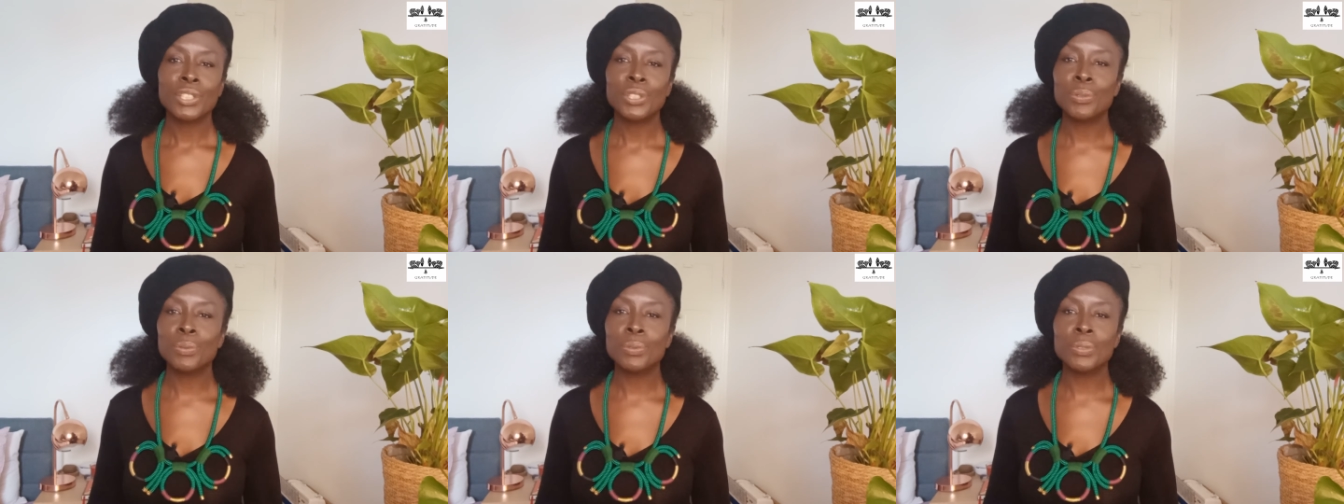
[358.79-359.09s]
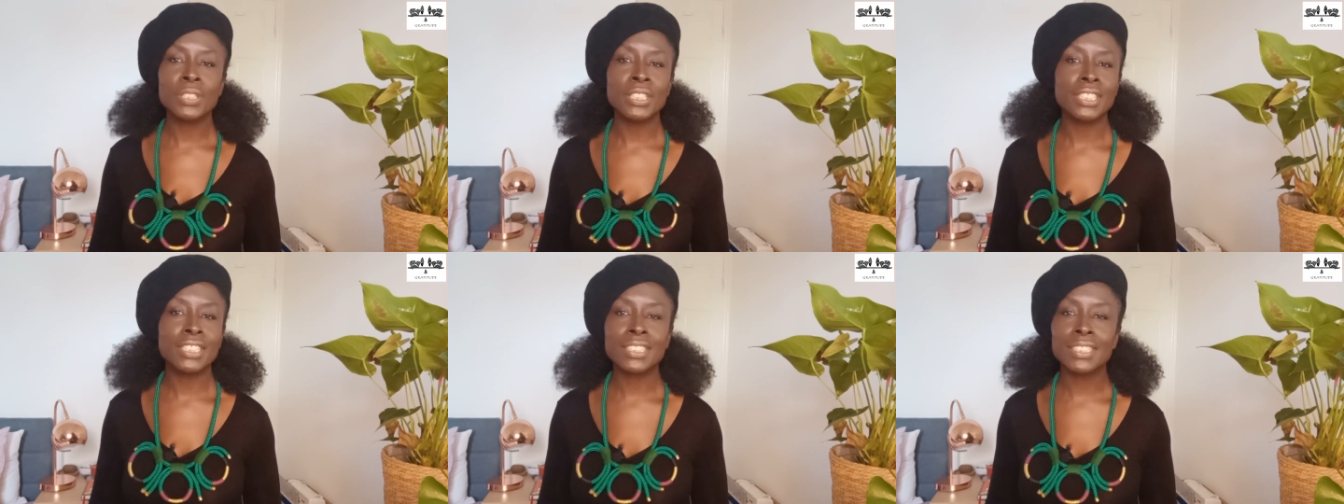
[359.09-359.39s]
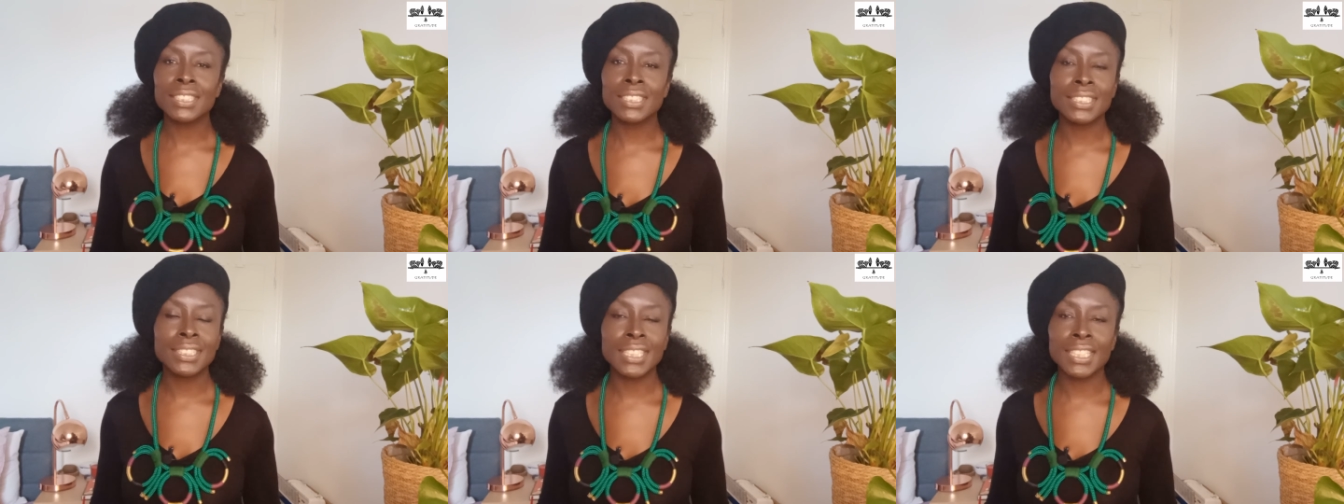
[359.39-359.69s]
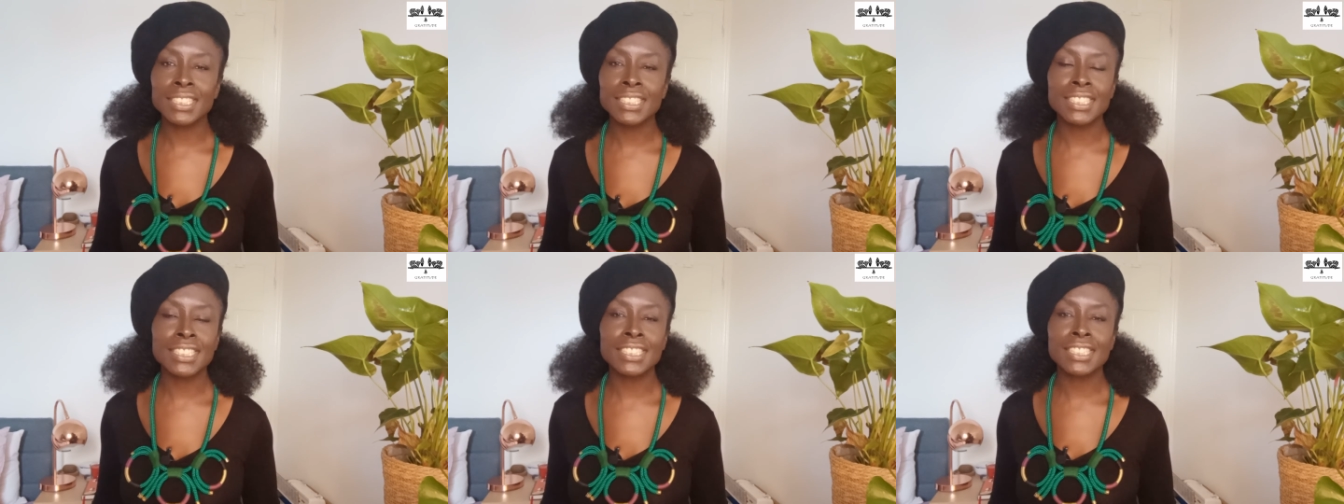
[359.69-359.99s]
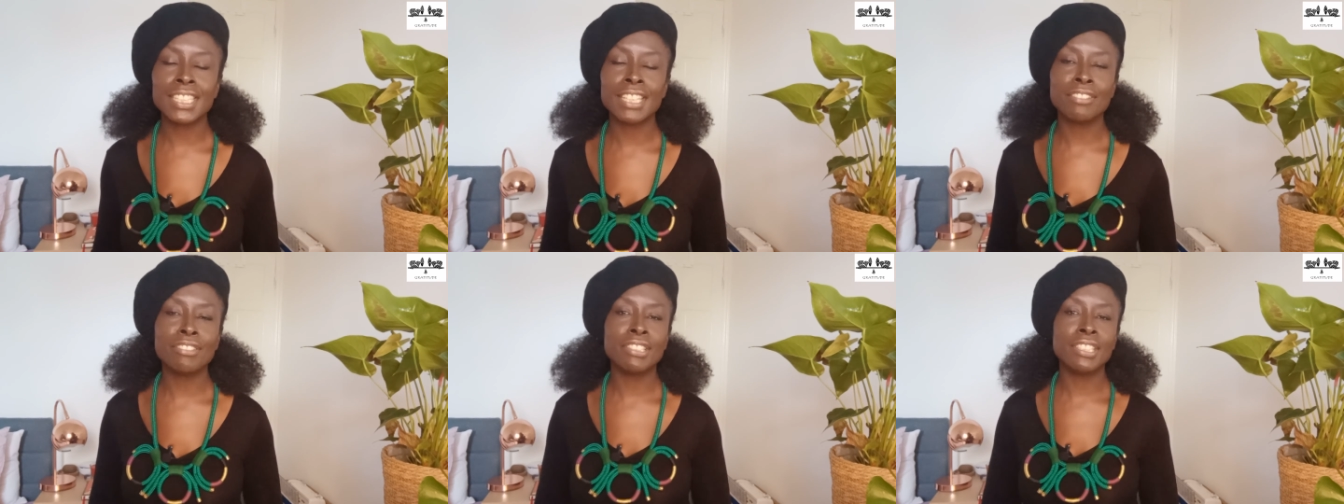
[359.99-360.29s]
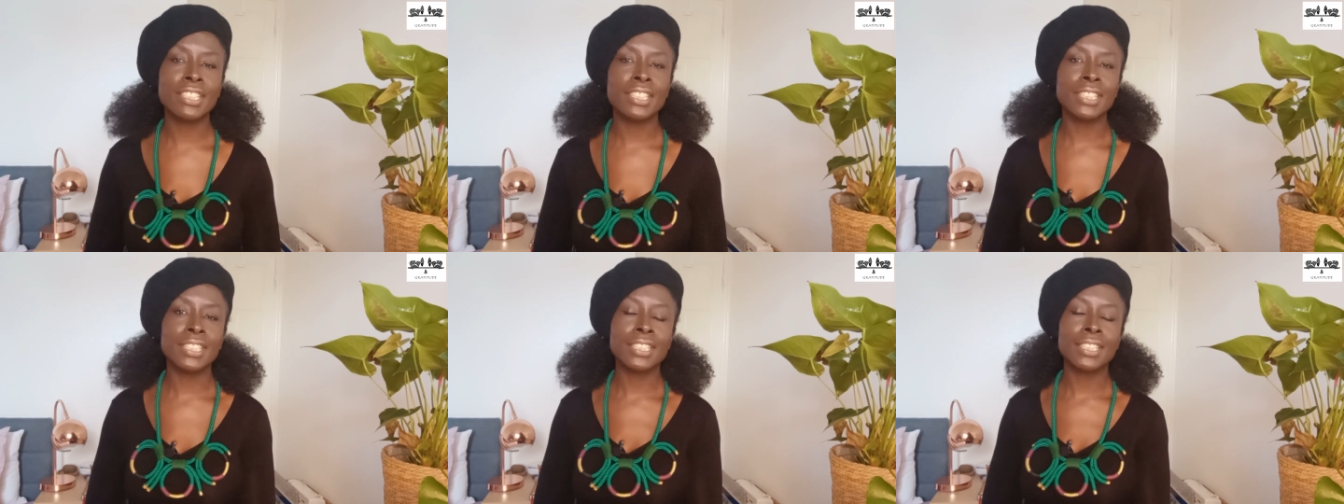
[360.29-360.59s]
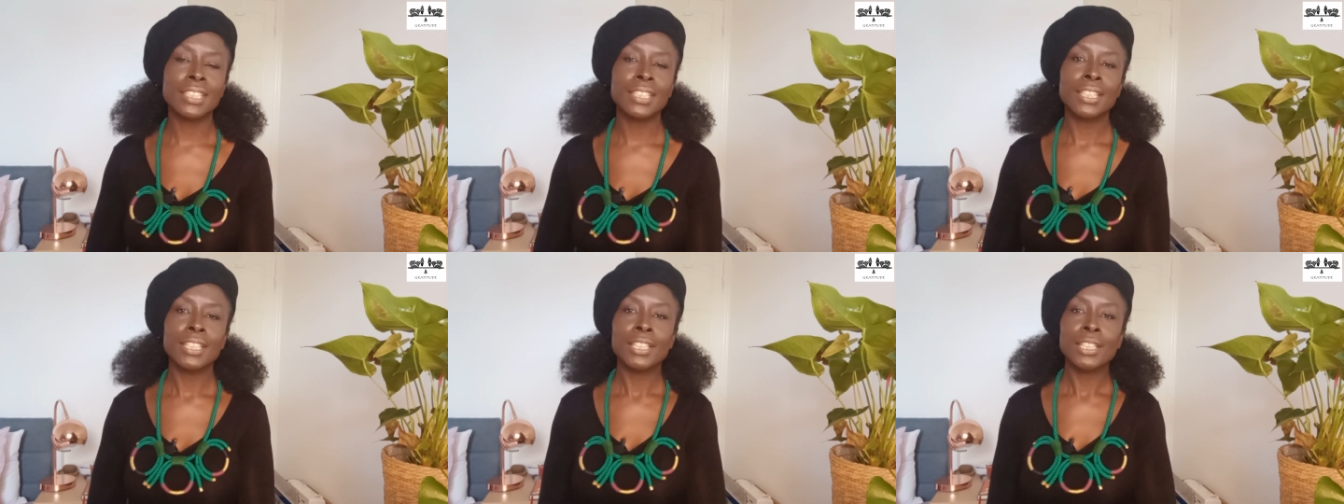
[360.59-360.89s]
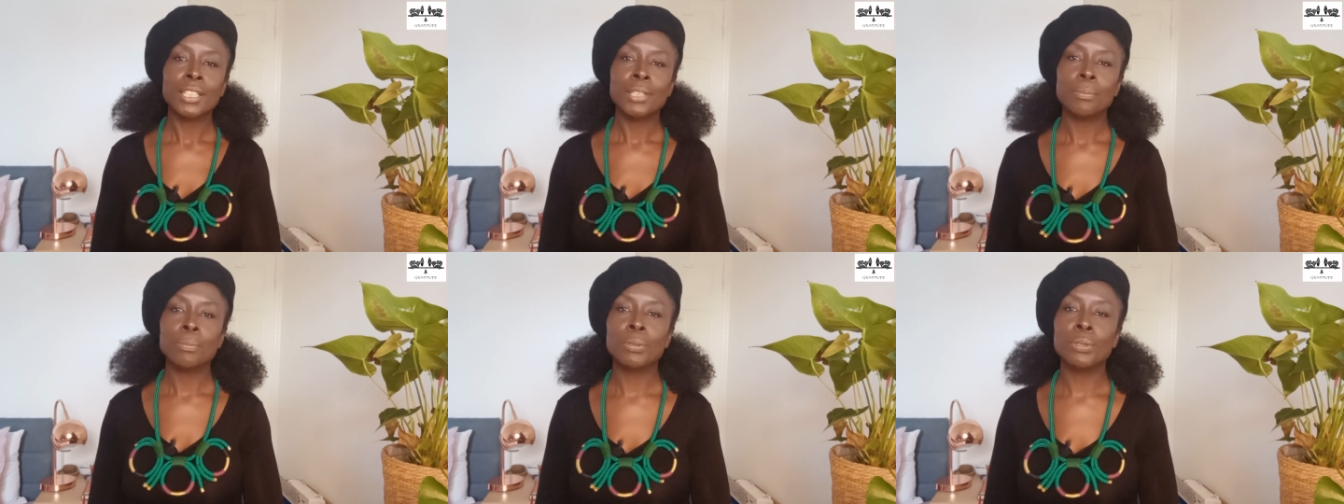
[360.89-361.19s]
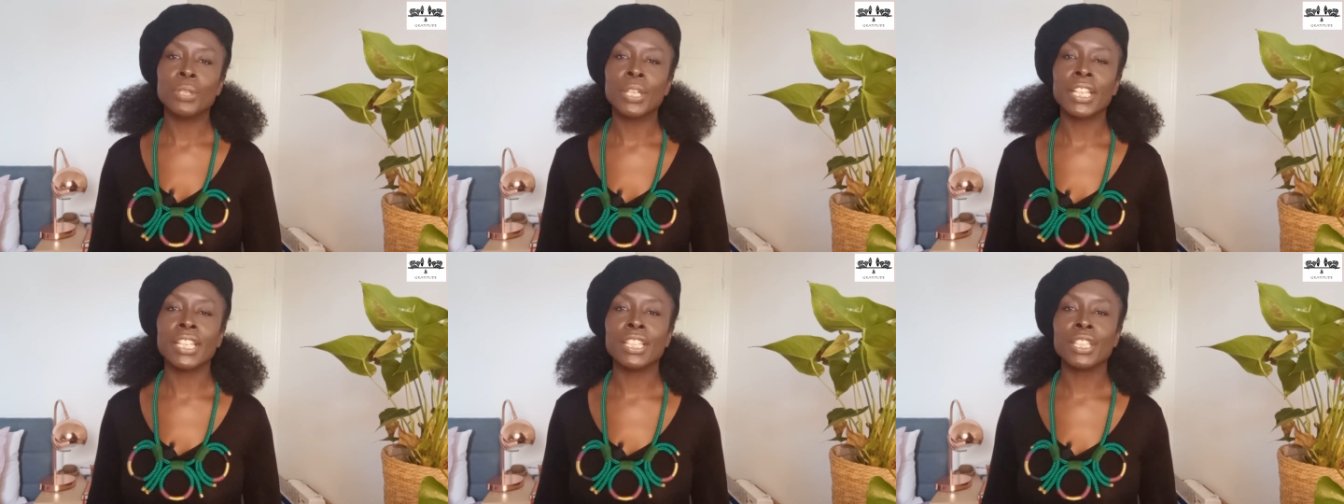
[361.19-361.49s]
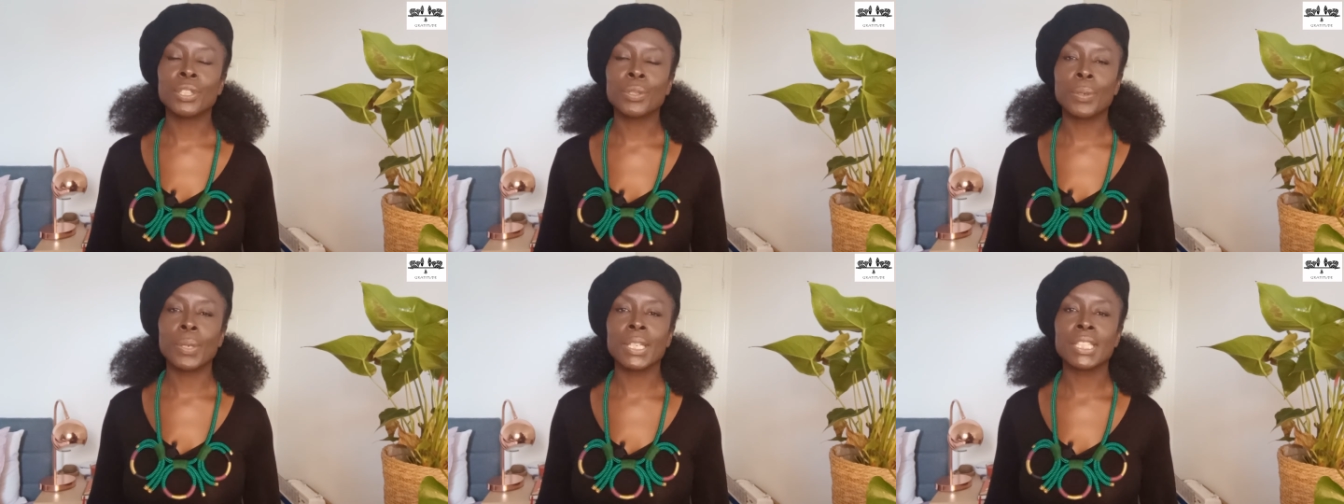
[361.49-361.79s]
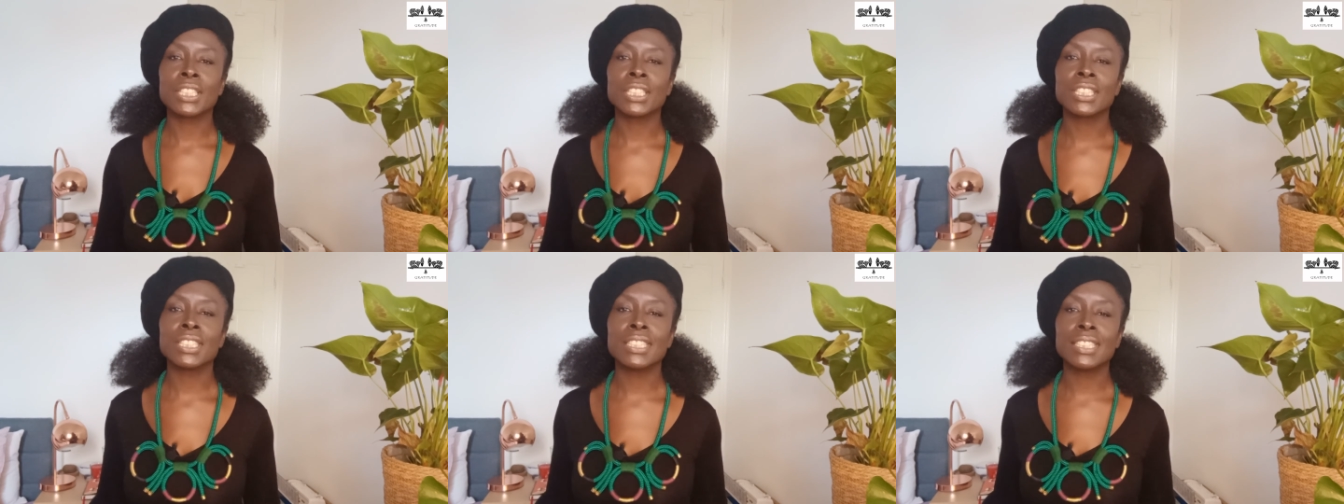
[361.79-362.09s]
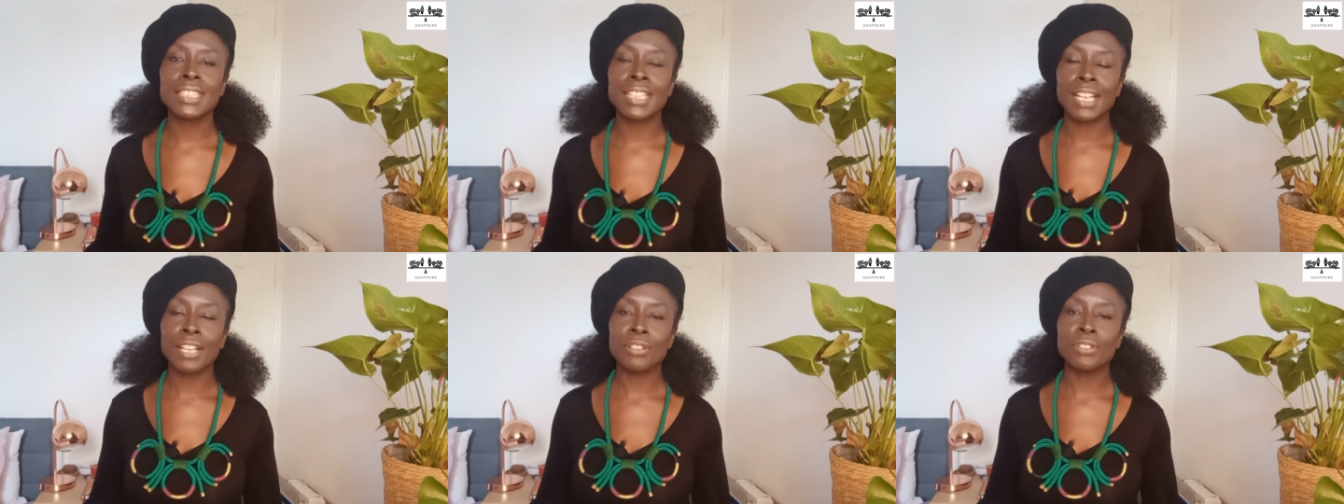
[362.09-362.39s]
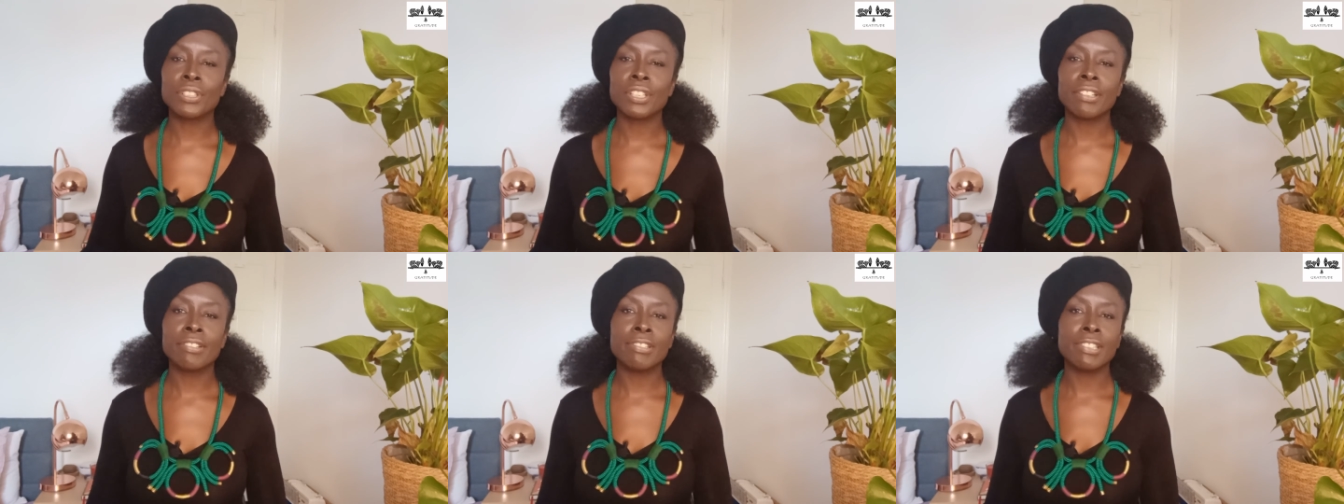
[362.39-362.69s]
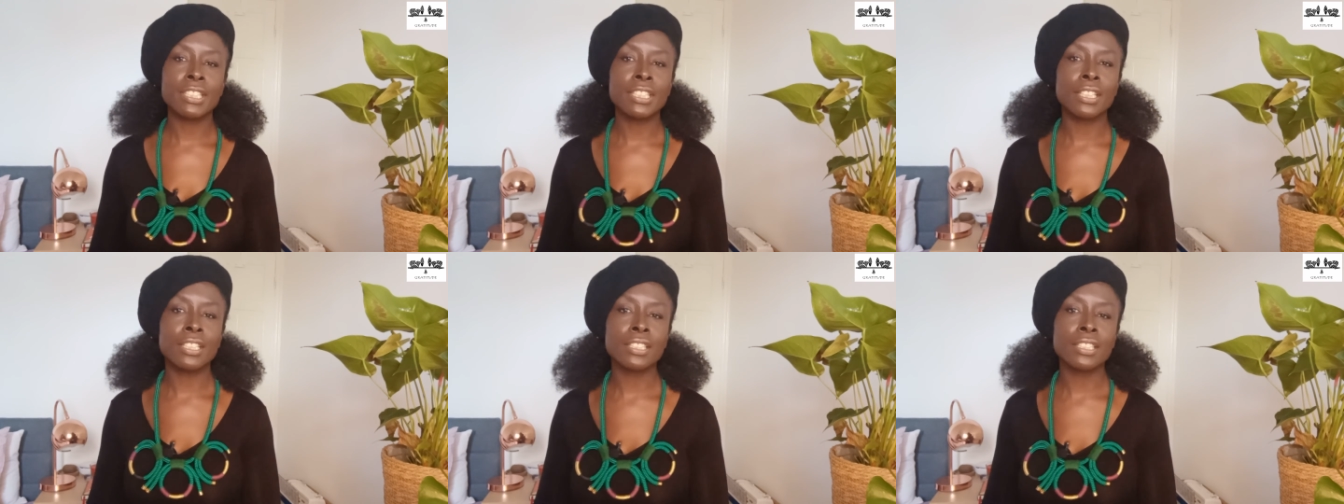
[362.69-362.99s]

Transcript: You won't need to necessarily put any questions out there and